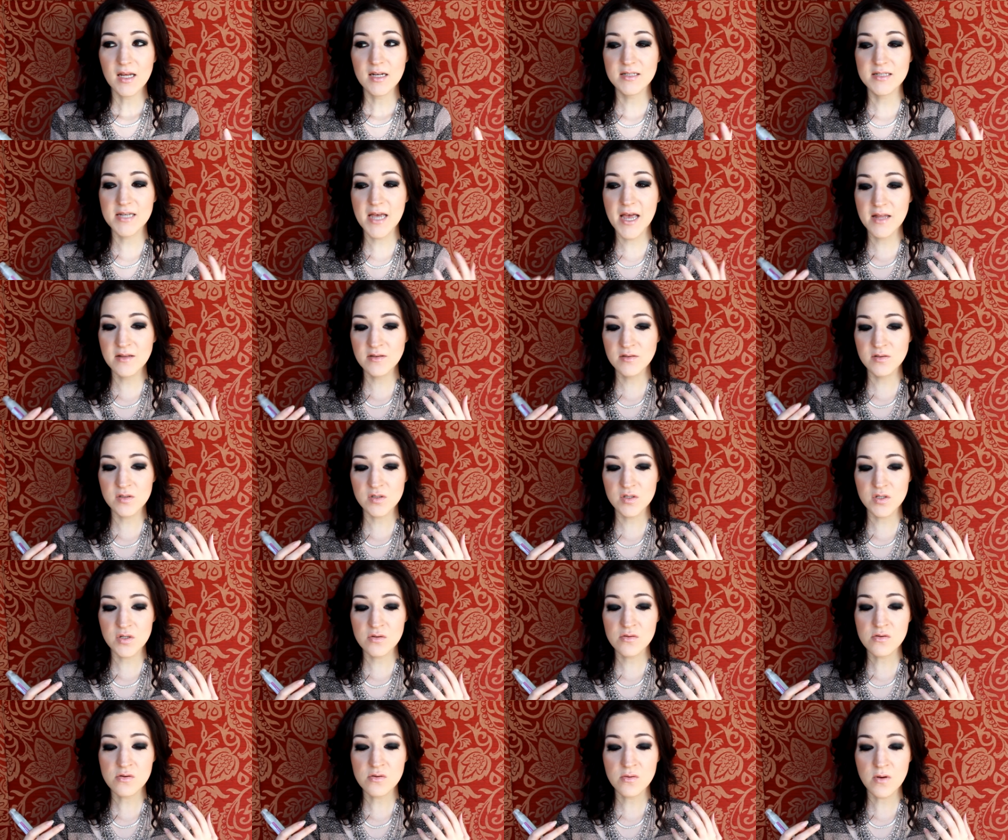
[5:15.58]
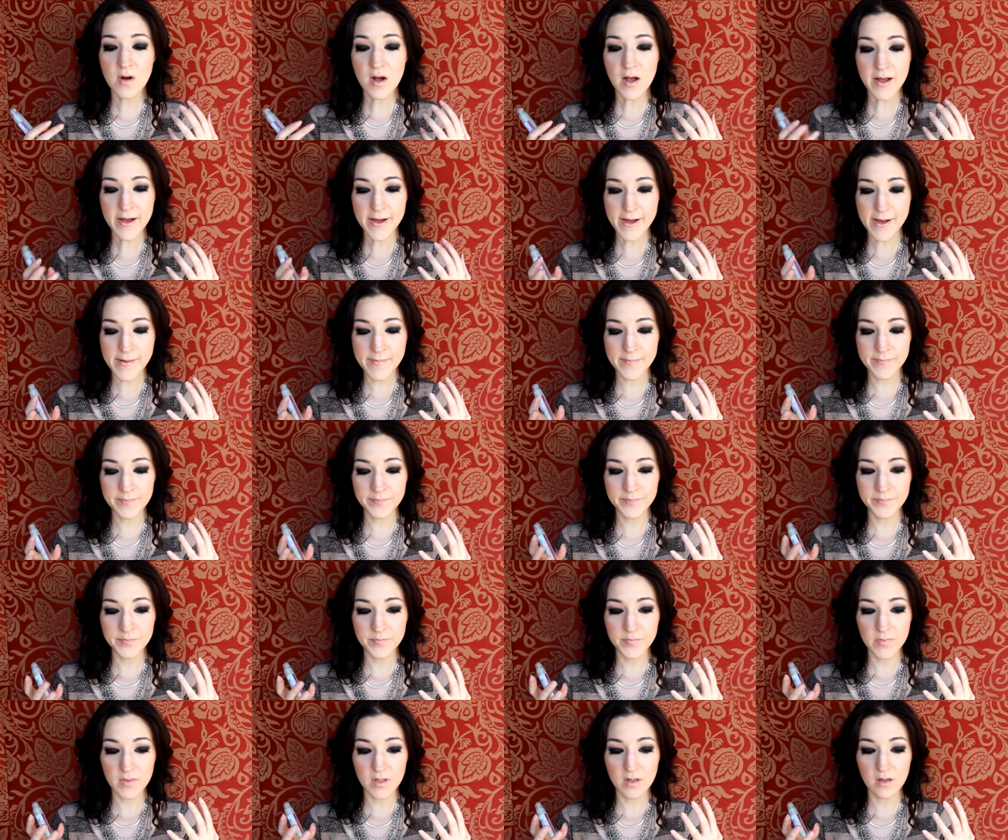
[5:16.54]
tends to
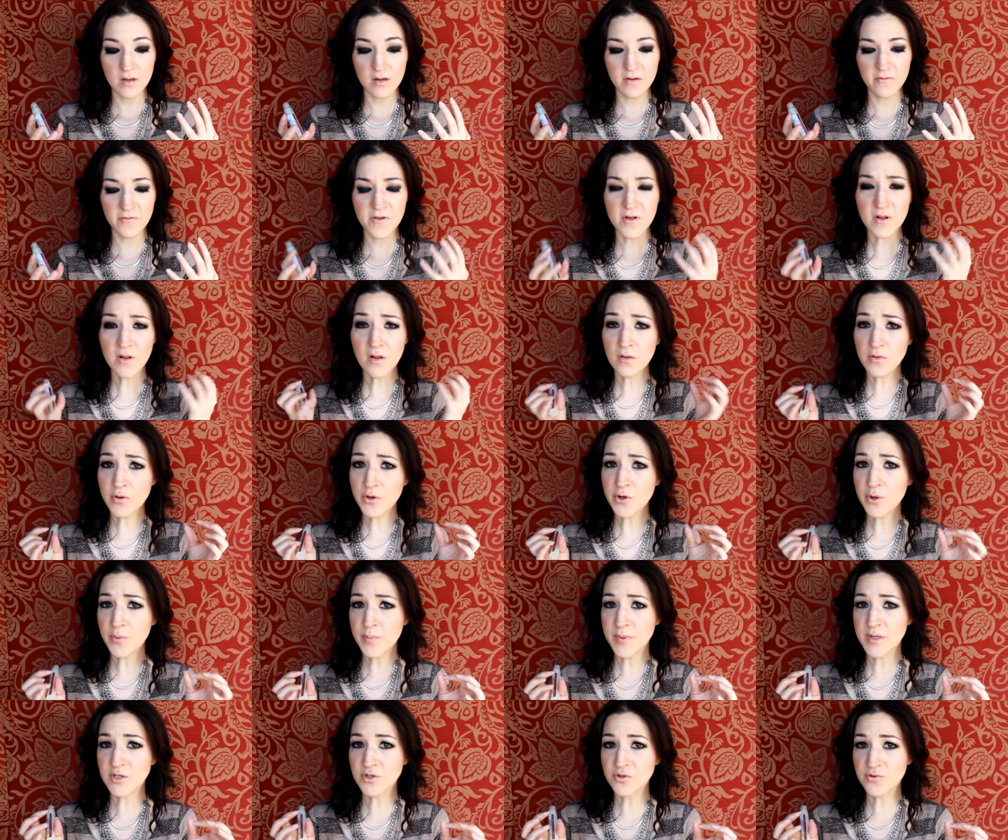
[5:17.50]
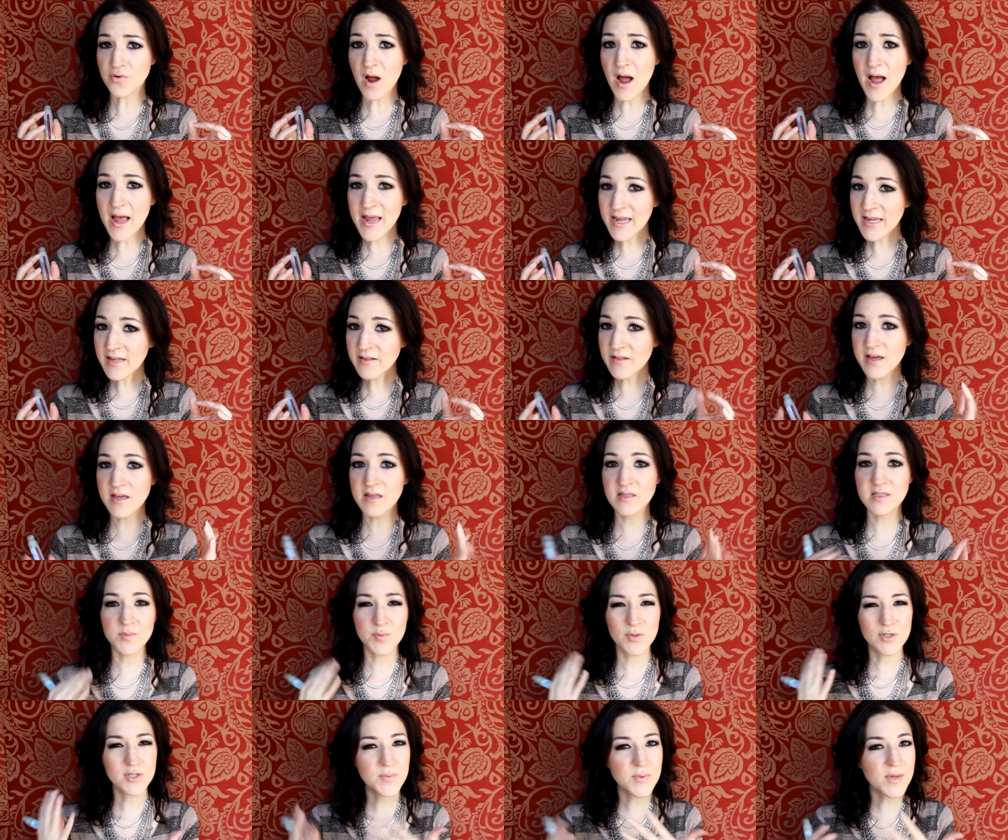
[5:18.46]
um, feel a little bit drying like
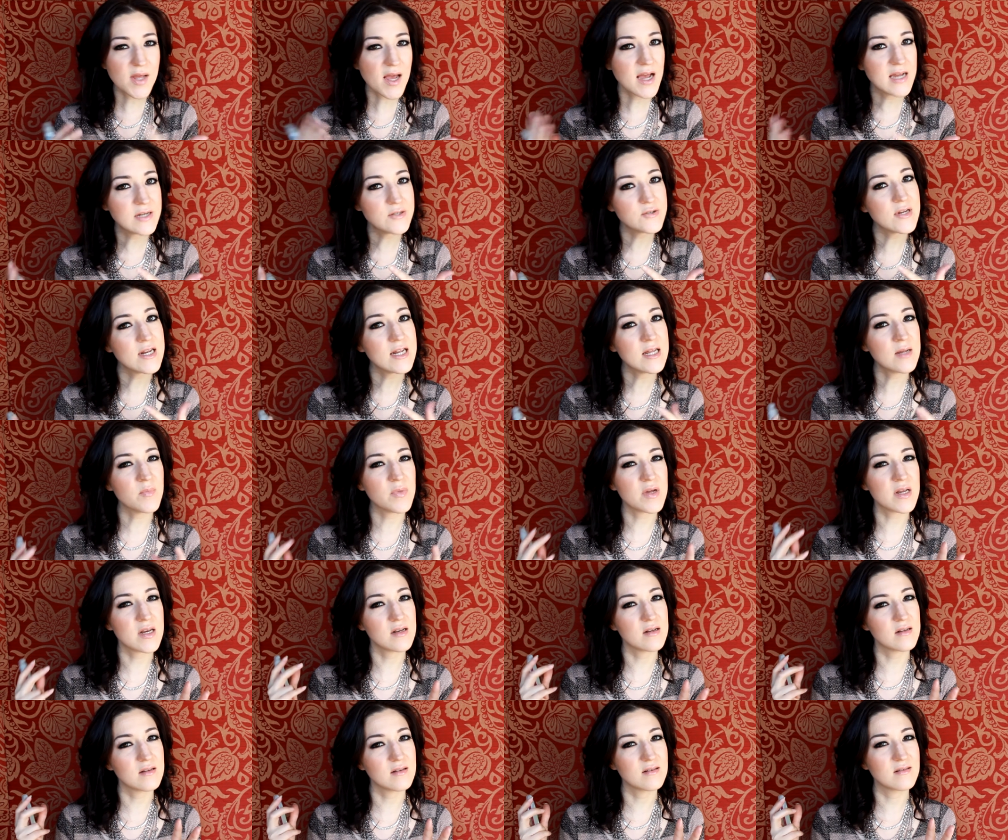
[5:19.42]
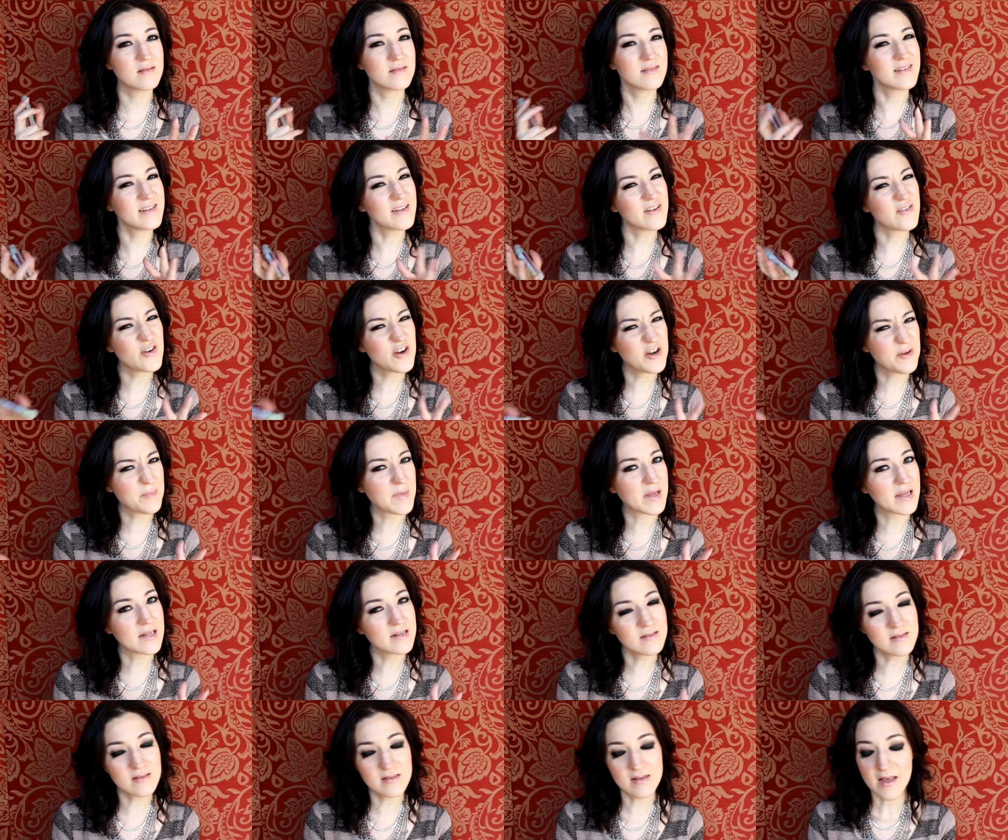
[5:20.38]
it's supposed to be hydrating but you know what I
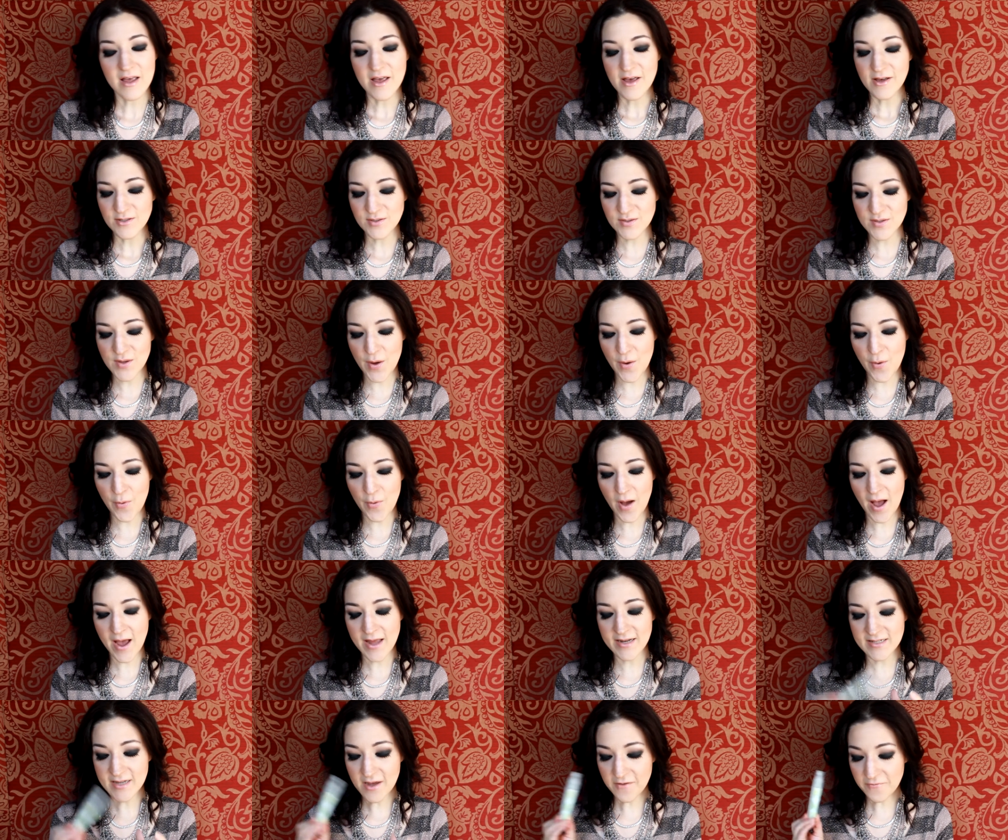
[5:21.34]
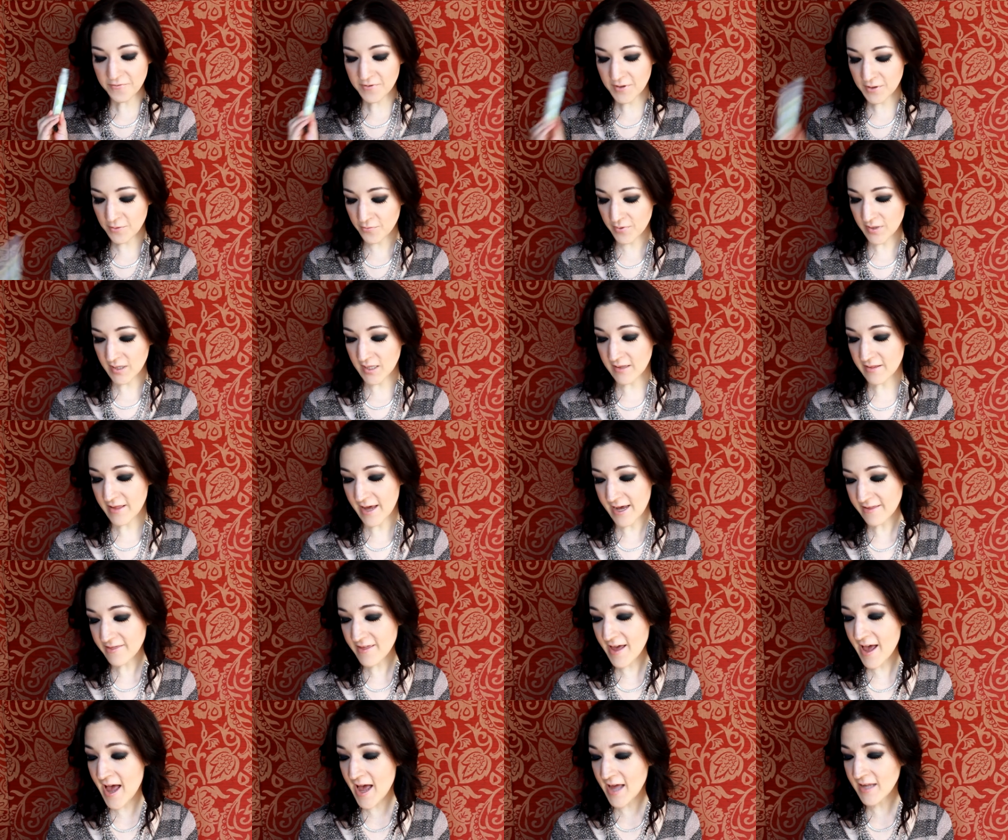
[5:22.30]
mean? So I definitely really
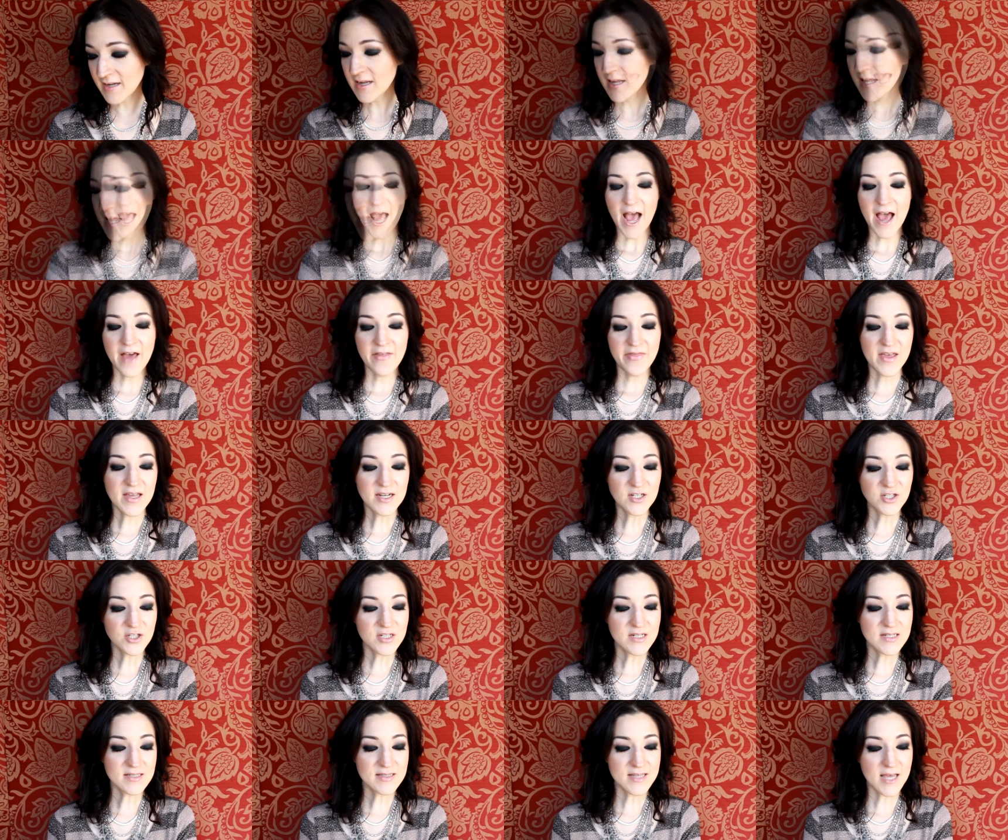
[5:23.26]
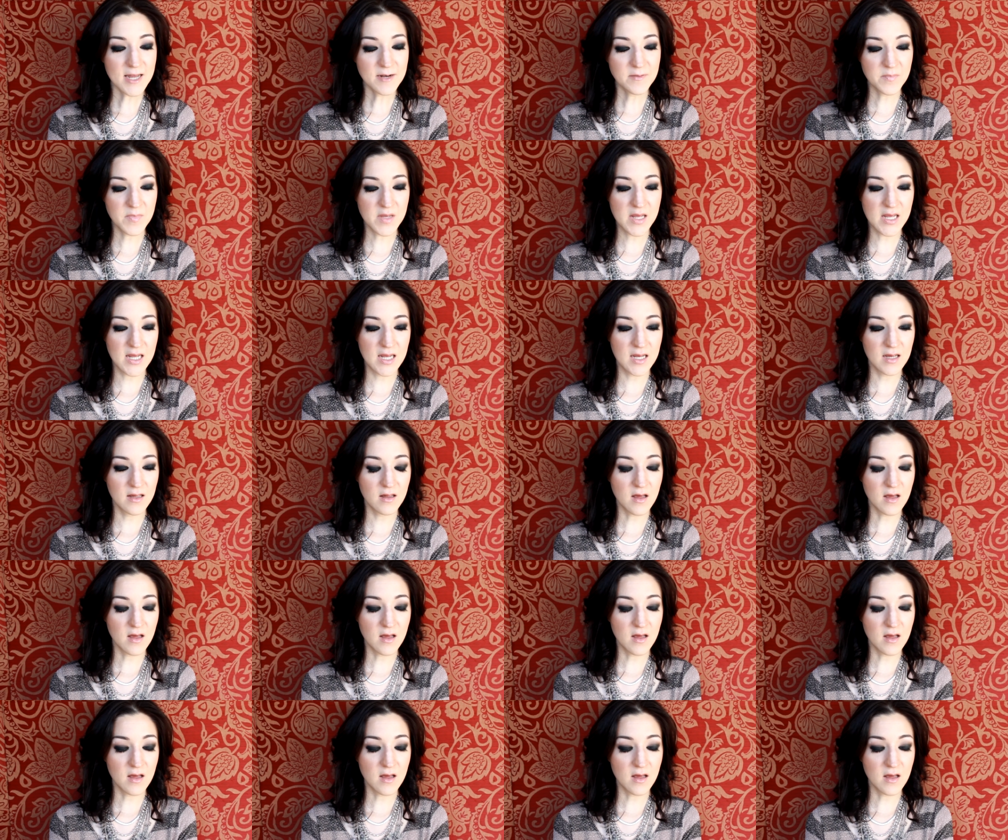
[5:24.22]
like that. And then she sent me